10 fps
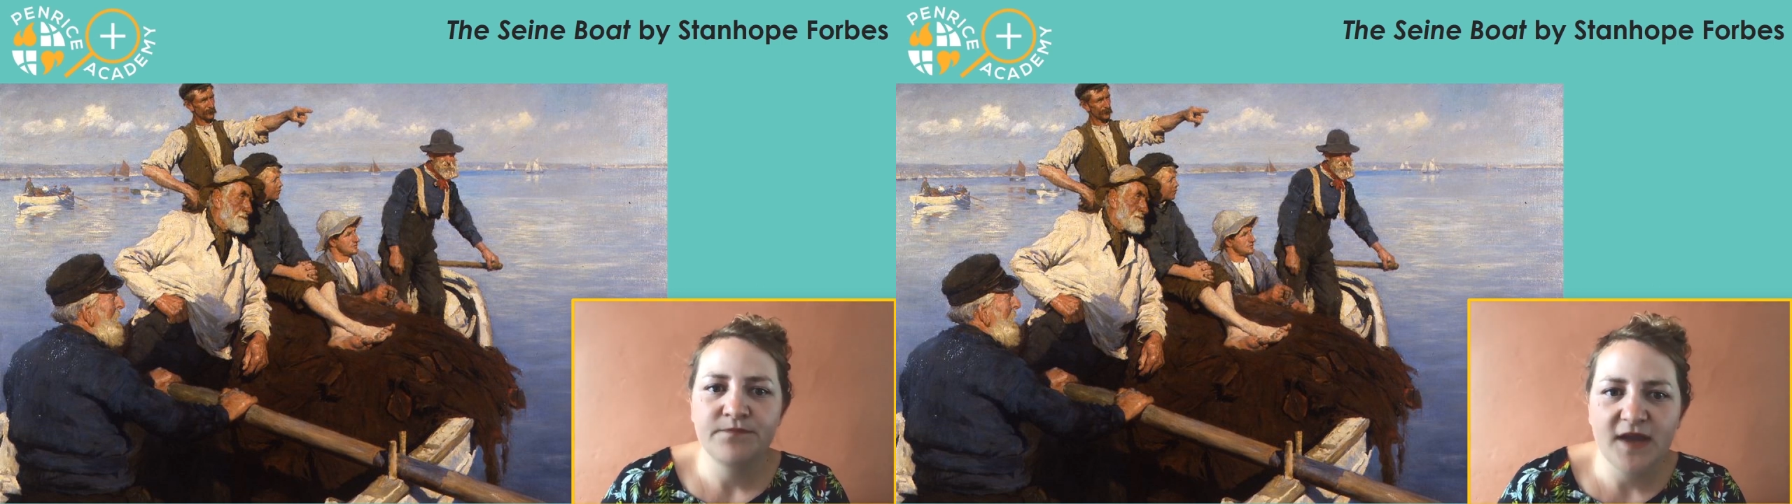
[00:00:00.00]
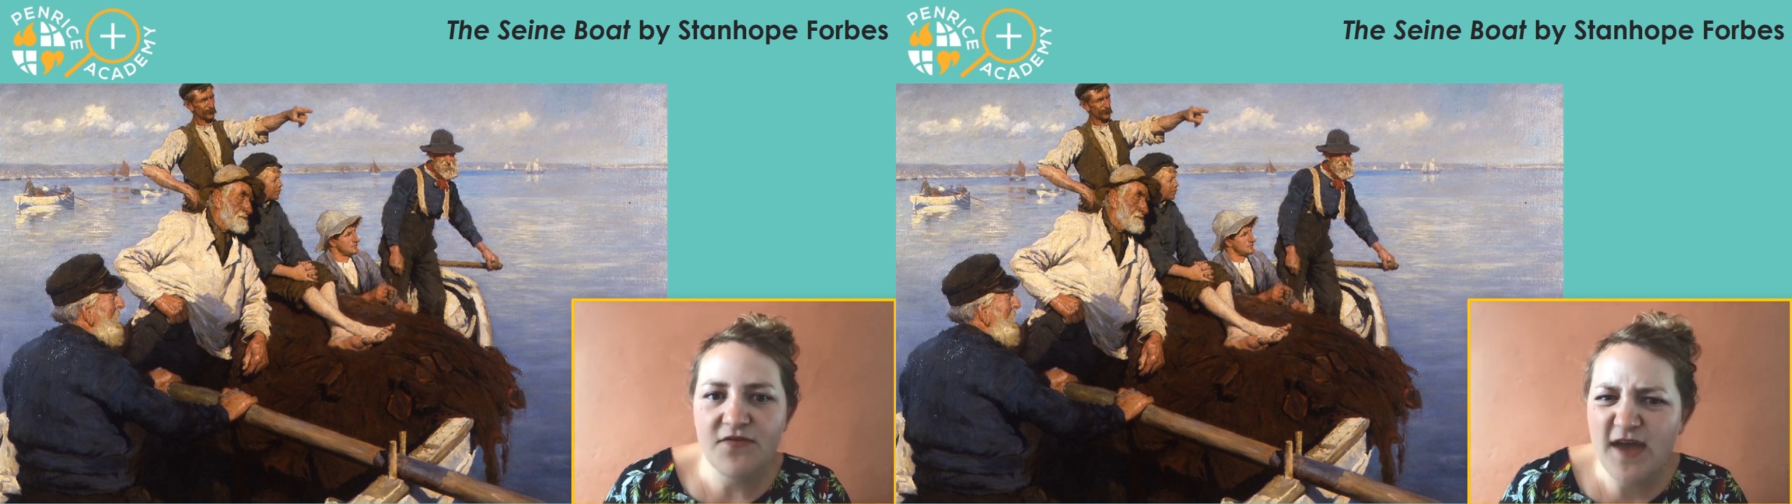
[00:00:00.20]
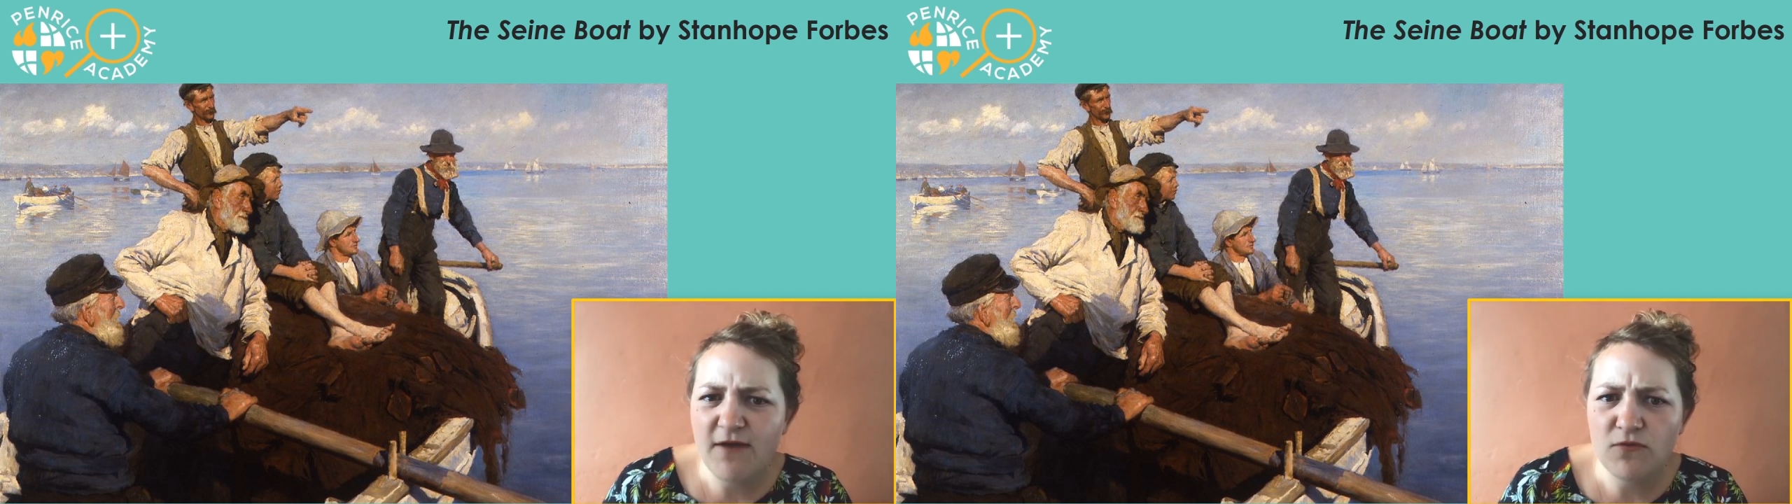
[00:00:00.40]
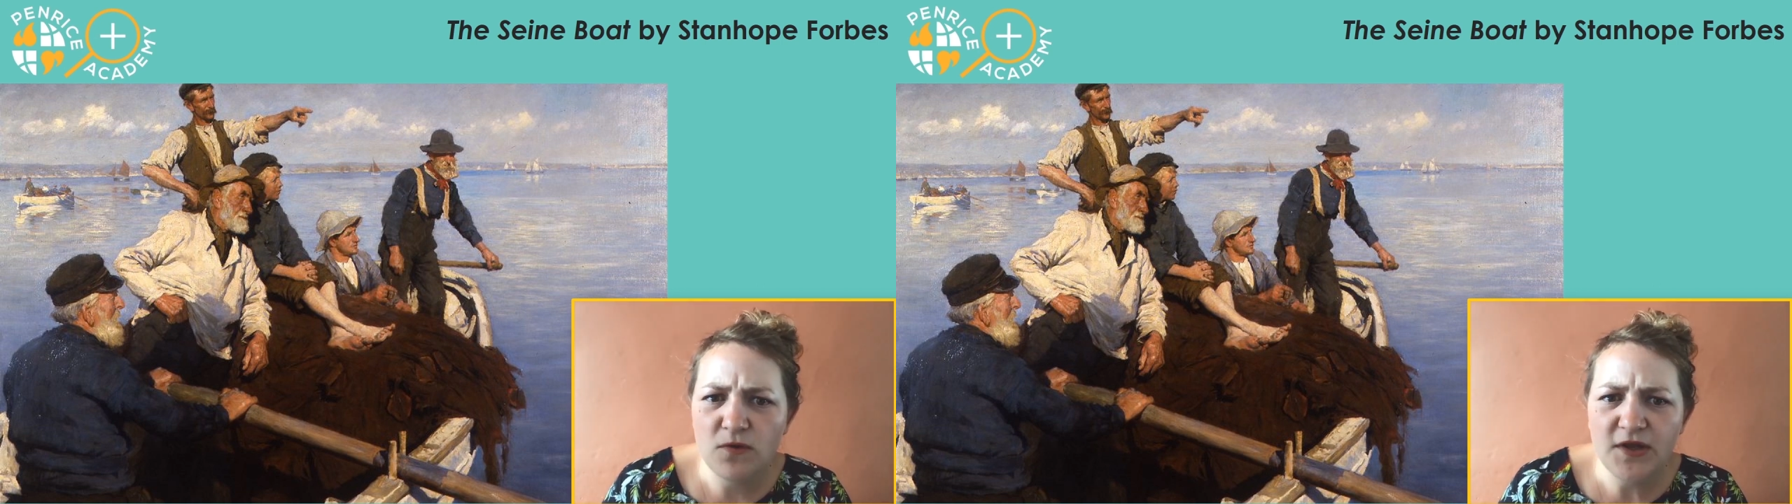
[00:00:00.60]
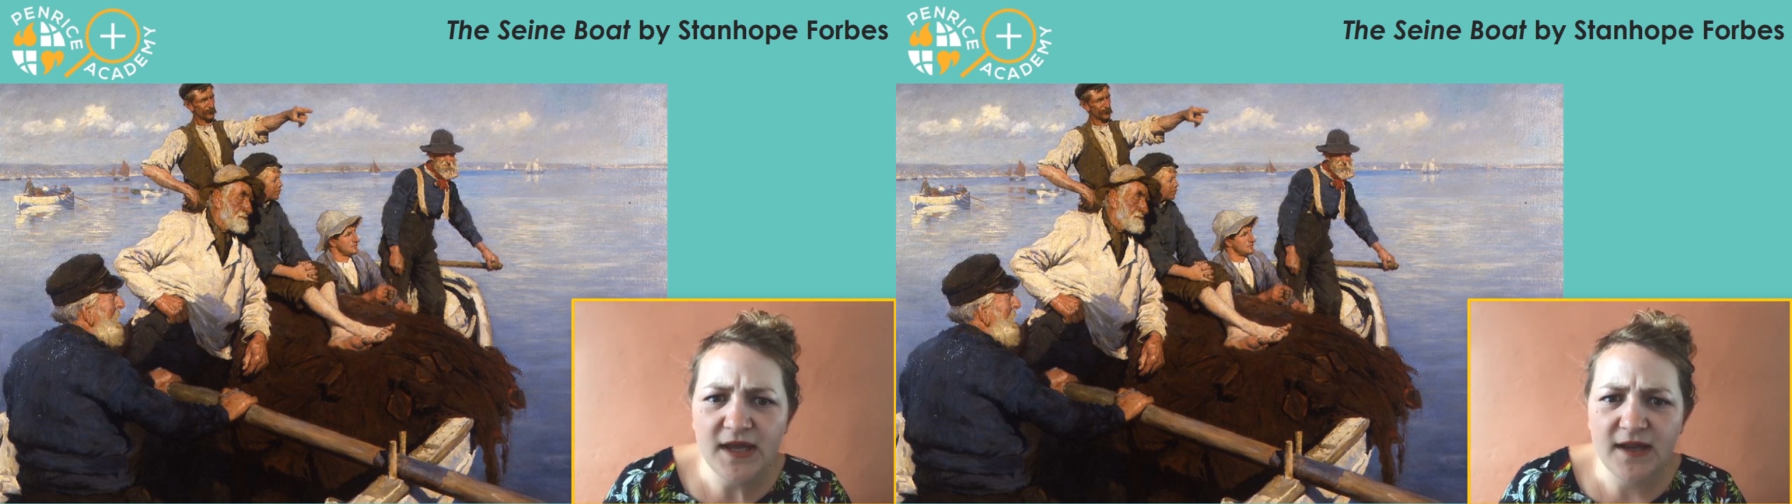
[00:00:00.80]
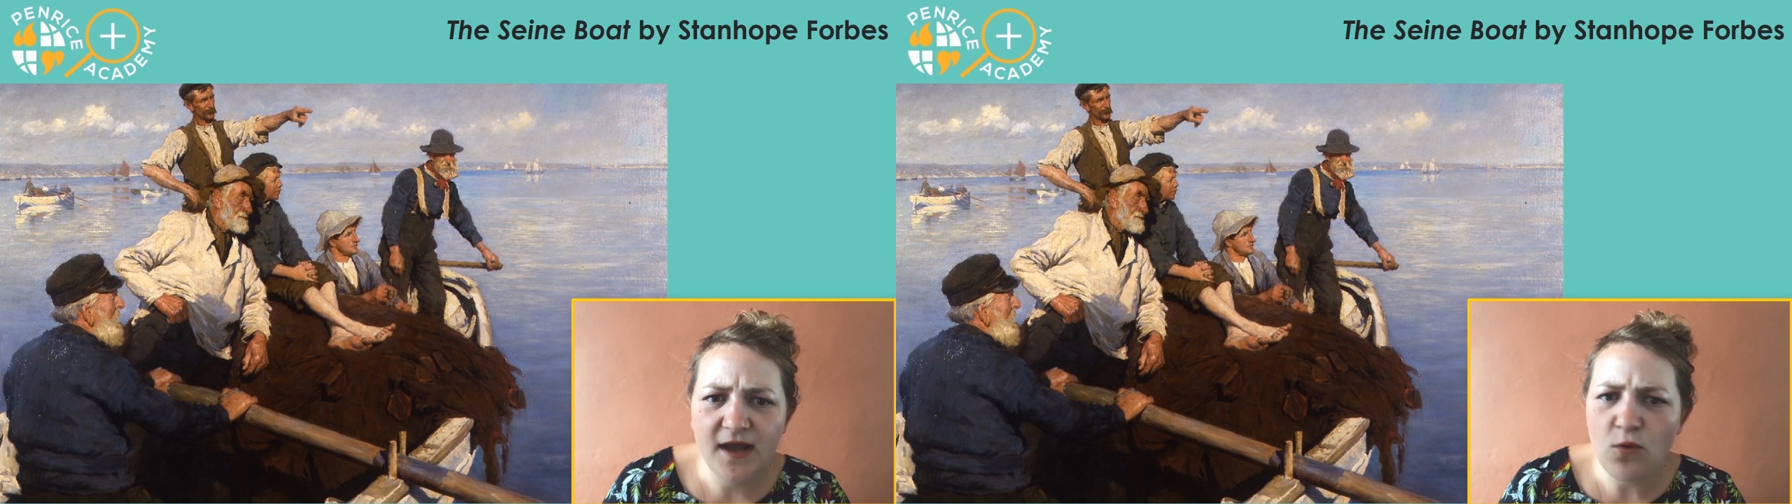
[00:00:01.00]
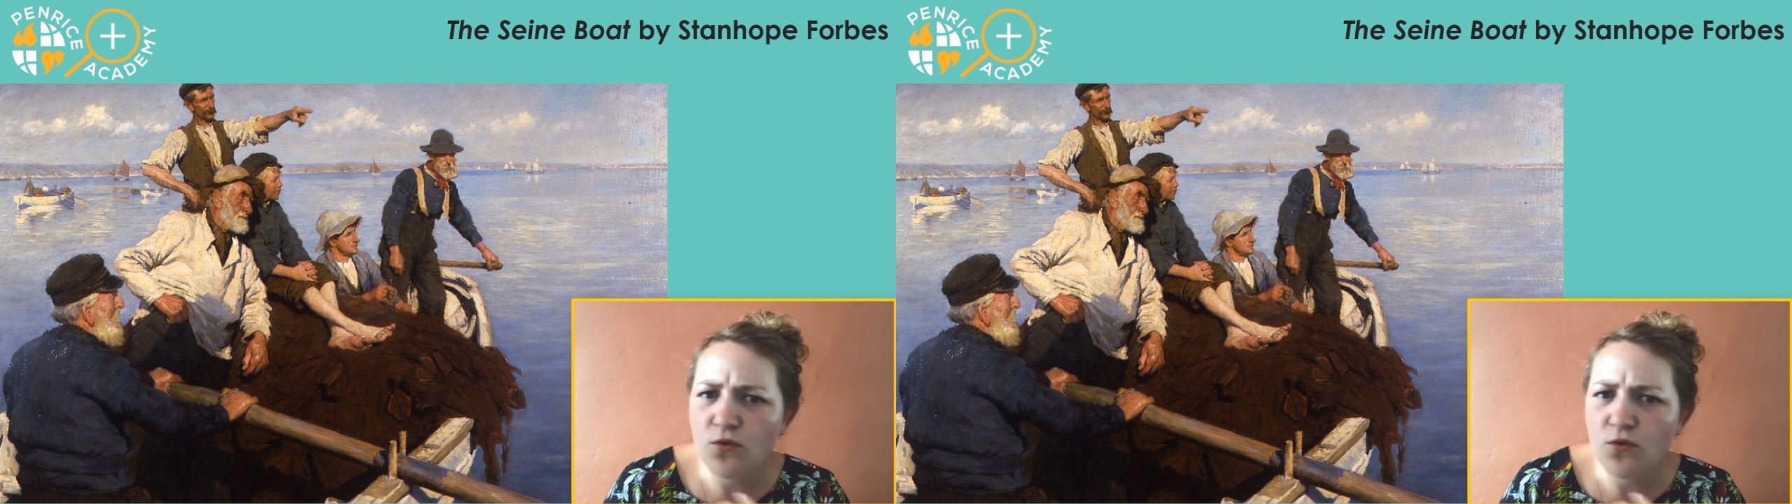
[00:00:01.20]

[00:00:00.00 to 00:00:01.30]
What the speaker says: And they're all looking like, oh,